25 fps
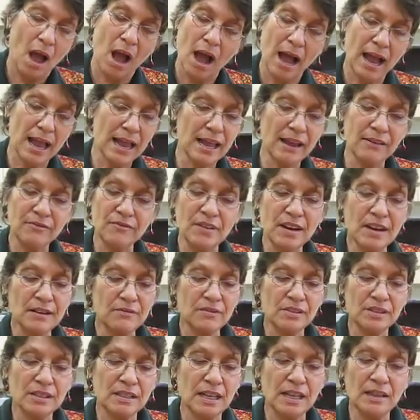I have
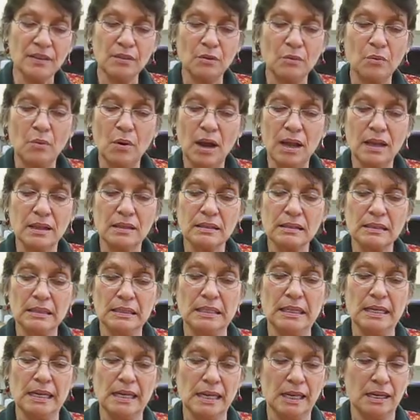never in the wild
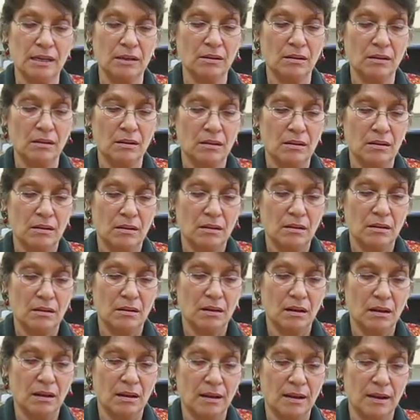seen
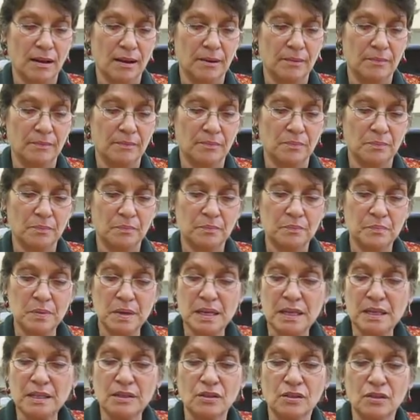
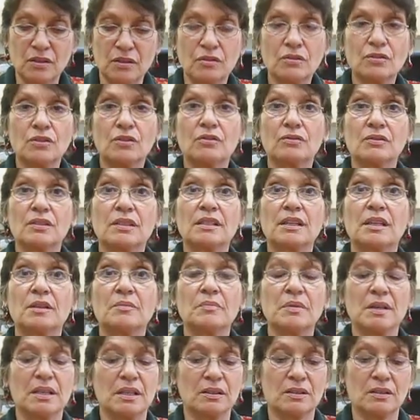pieces, skin
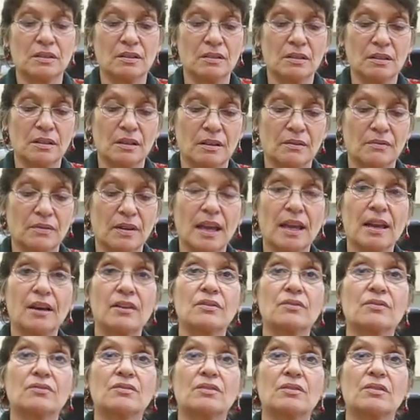pieces of
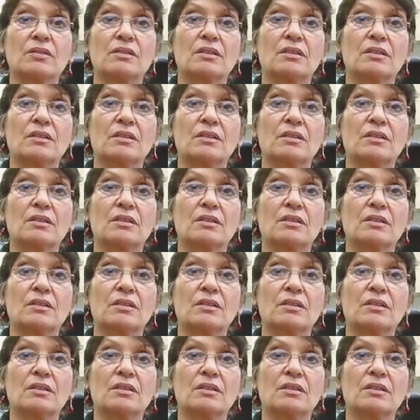gators.